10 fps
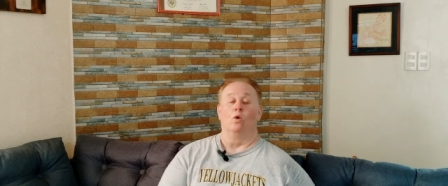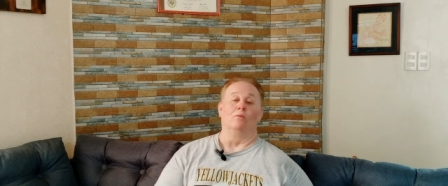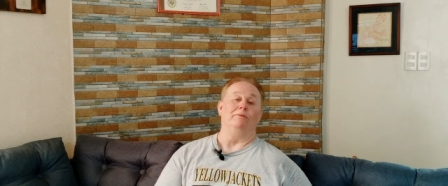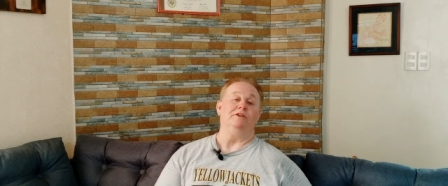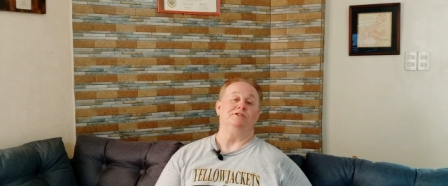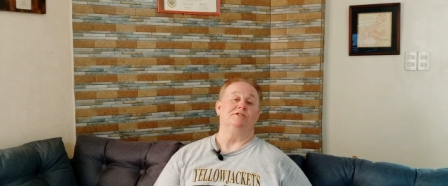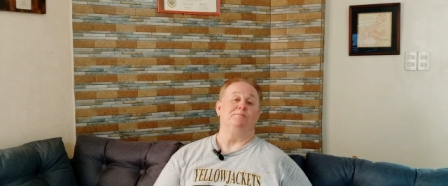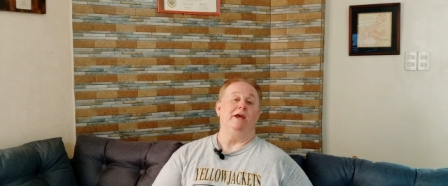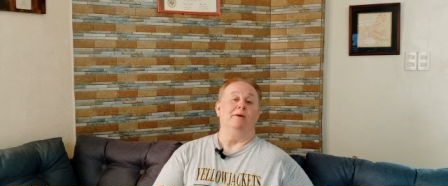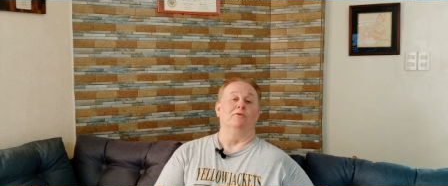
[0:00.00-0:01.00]
or be
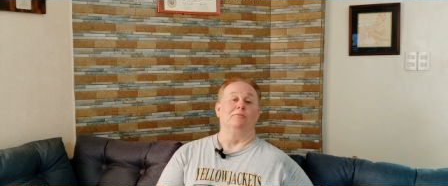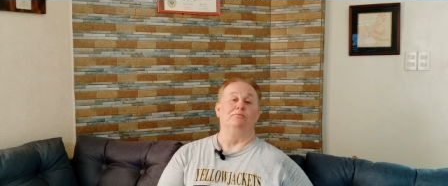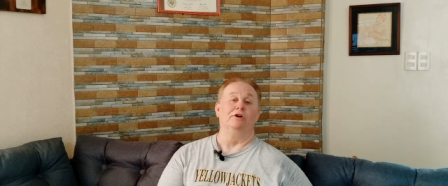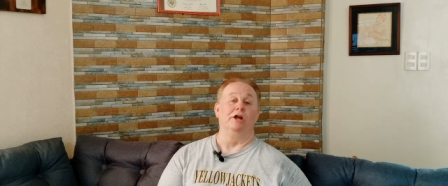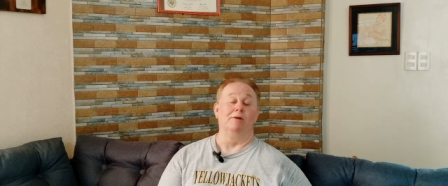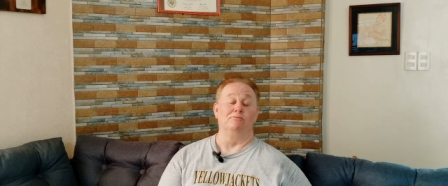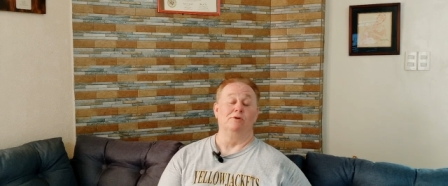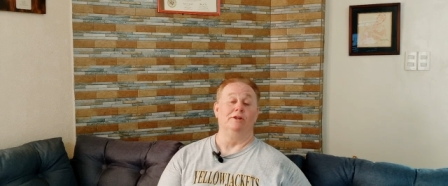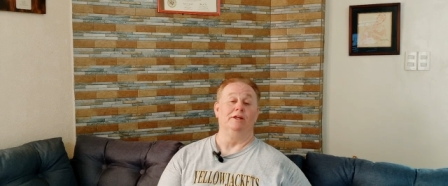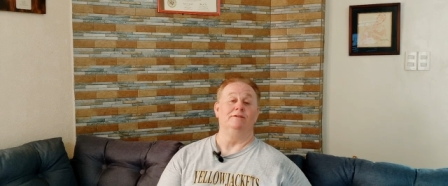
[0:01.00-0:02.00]
able to put up
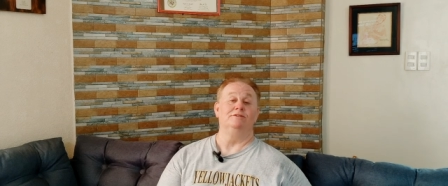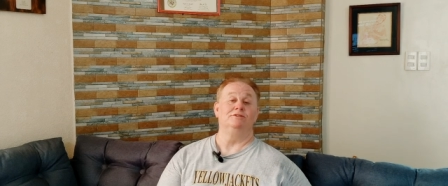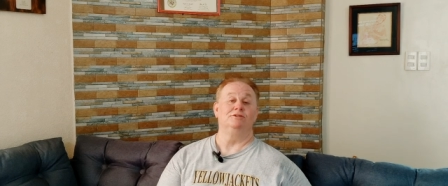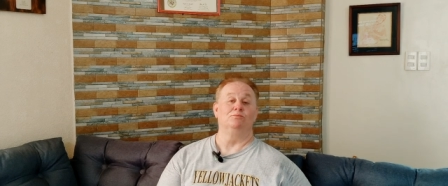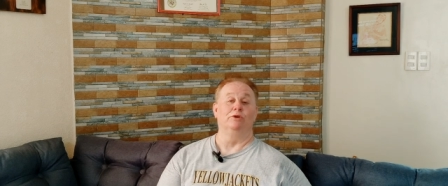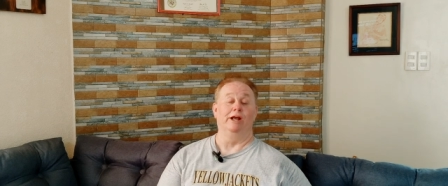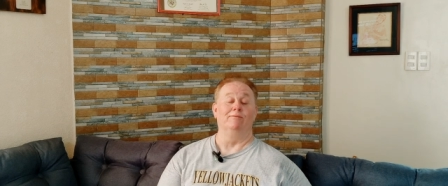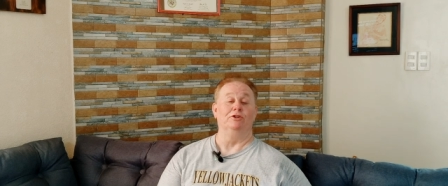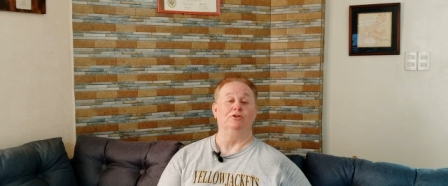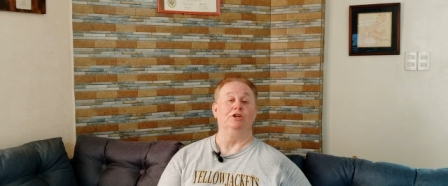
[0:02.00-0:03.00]
with it
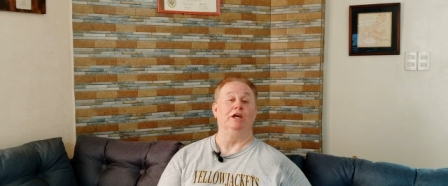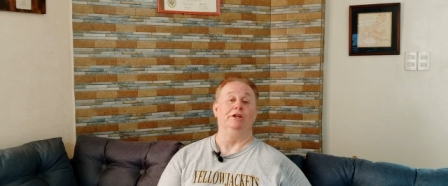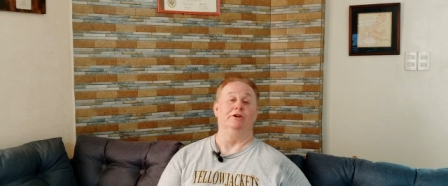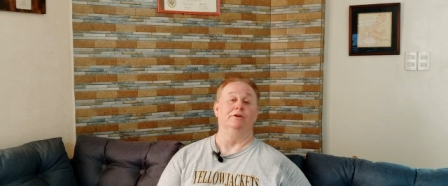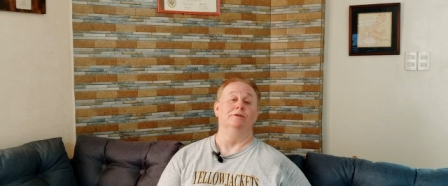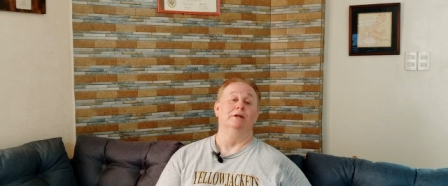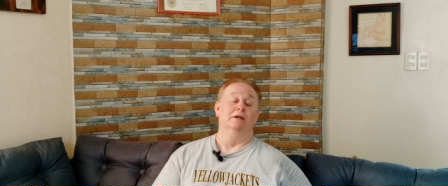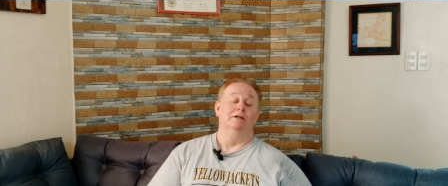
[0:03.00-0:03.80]
whenever you get here.